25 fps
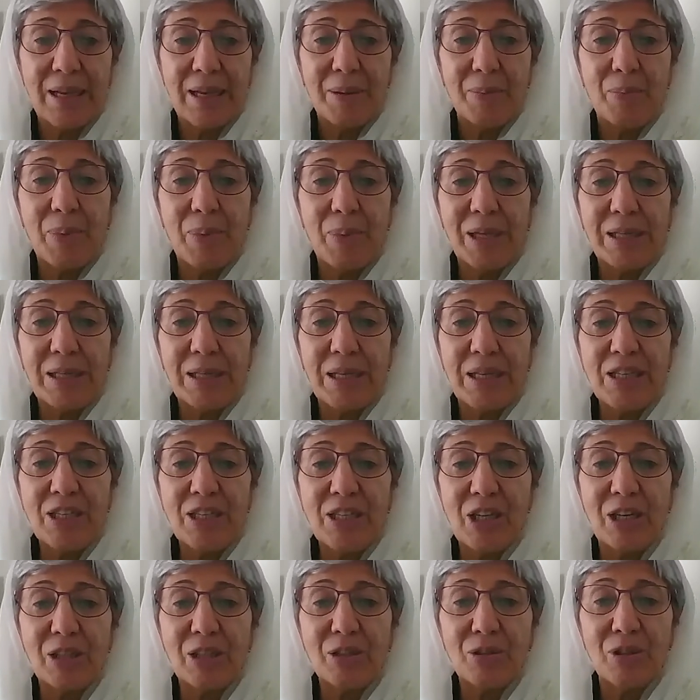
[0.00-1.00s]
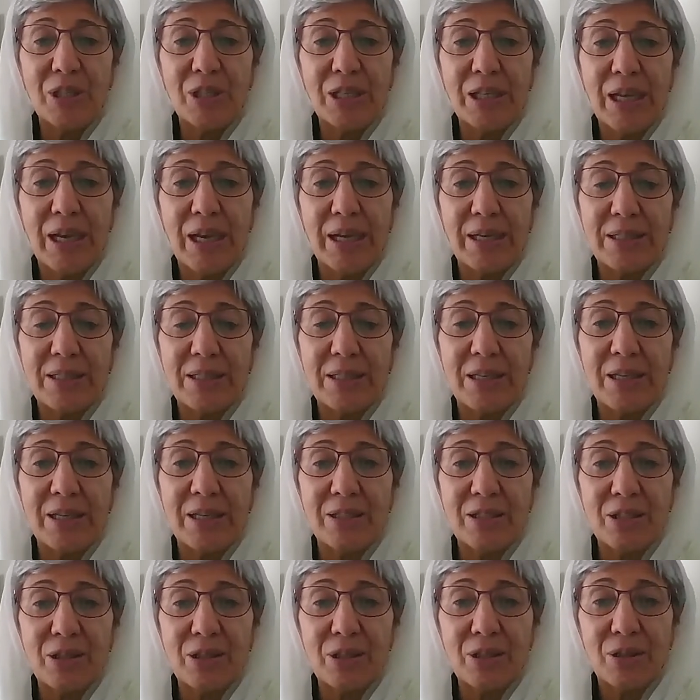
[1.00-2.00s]
but each country has
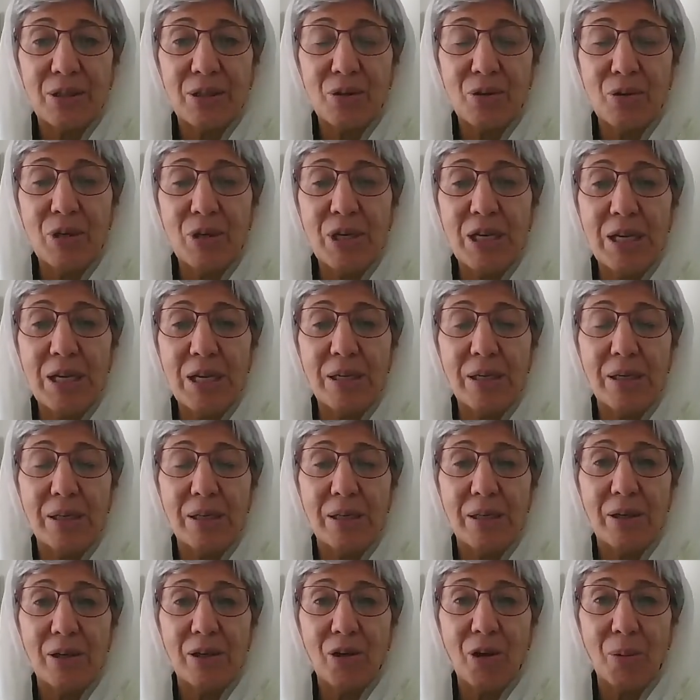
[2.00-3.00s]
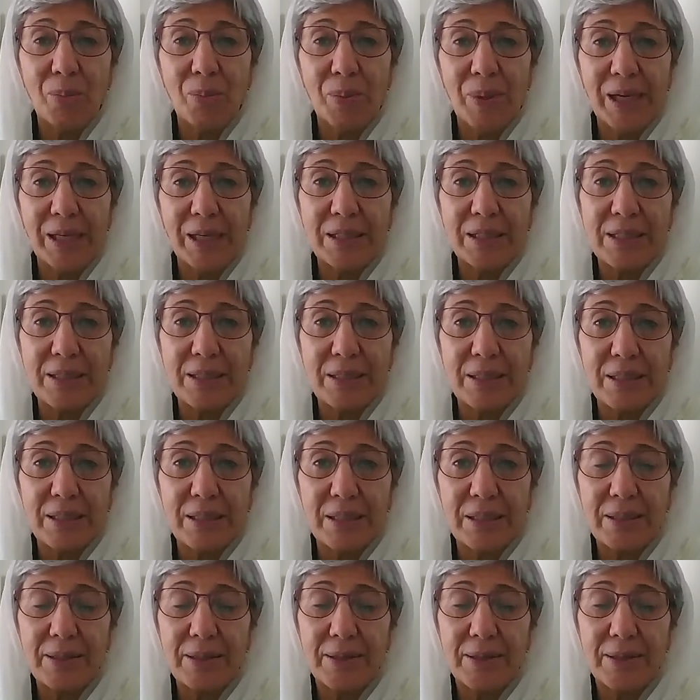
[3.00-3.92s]
its unique complexity.